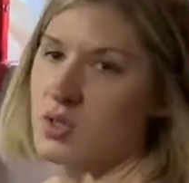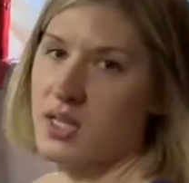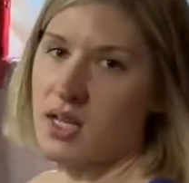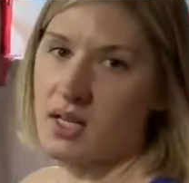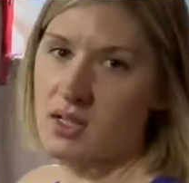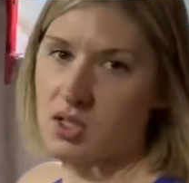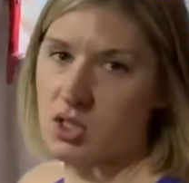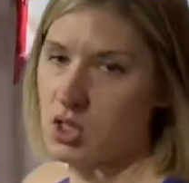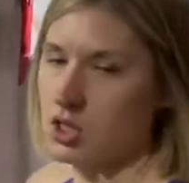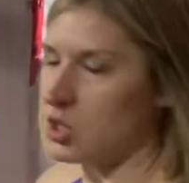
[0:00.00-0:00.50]

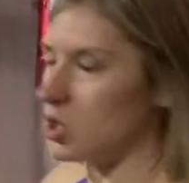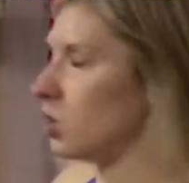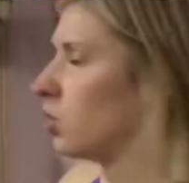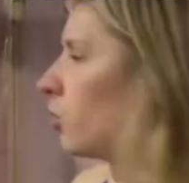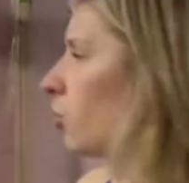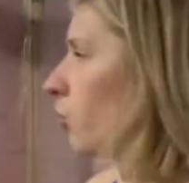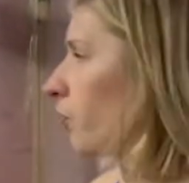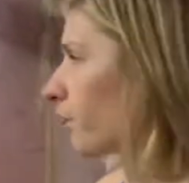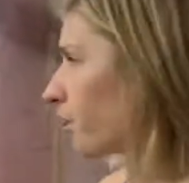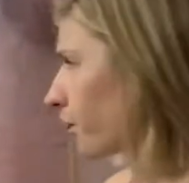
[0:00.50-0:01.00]
it to
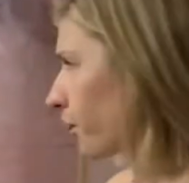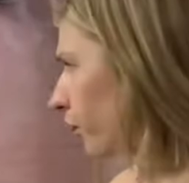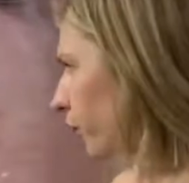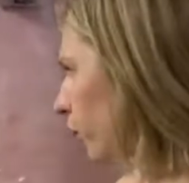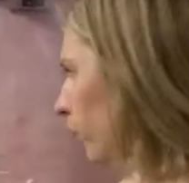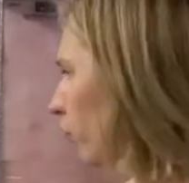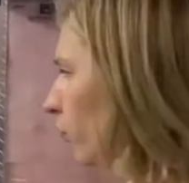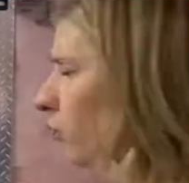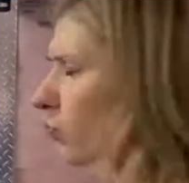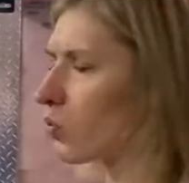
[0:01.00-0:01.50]
do
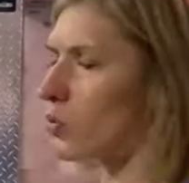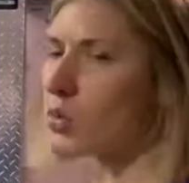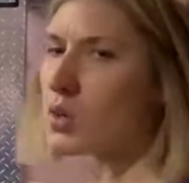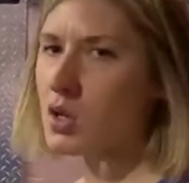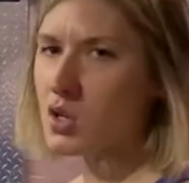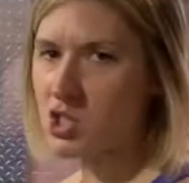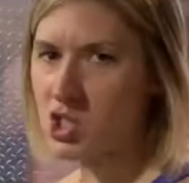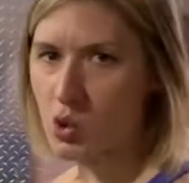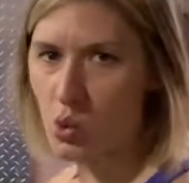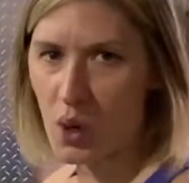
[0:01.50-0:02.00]

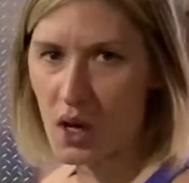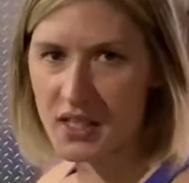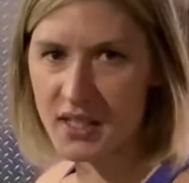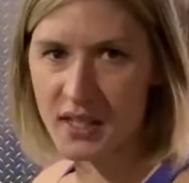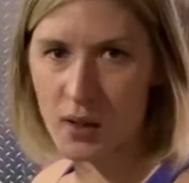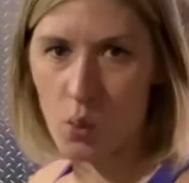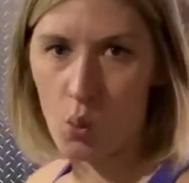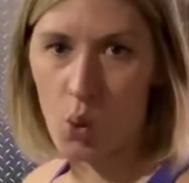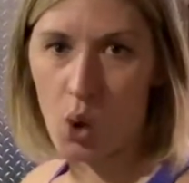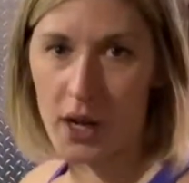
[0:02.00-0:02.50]
squats
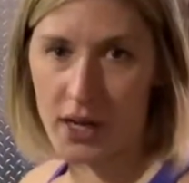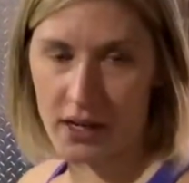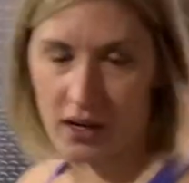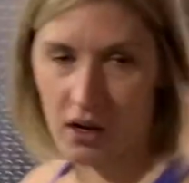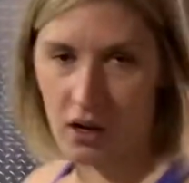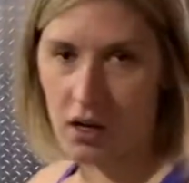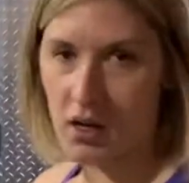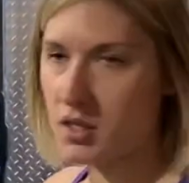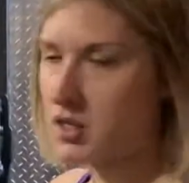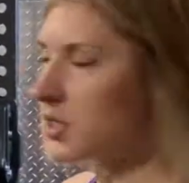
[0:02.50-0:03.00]
and
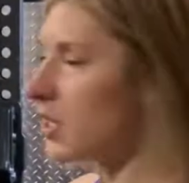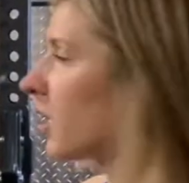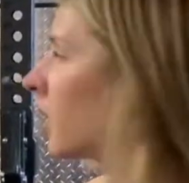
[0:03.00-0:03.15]
whatnot.